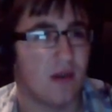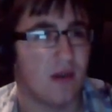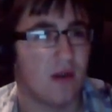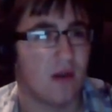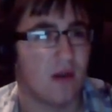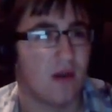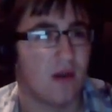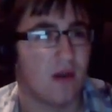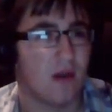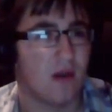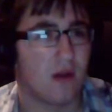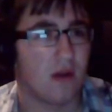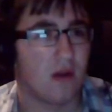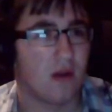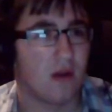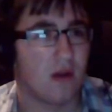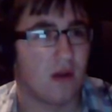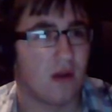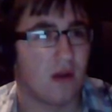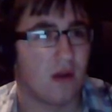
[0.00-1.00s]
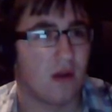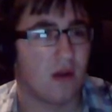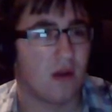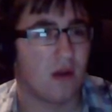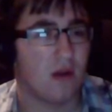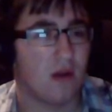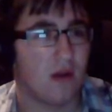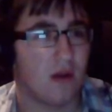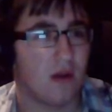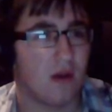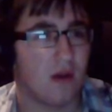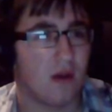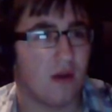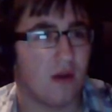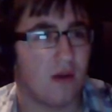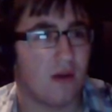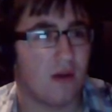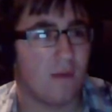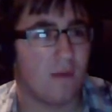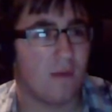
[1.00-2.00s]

[no speech]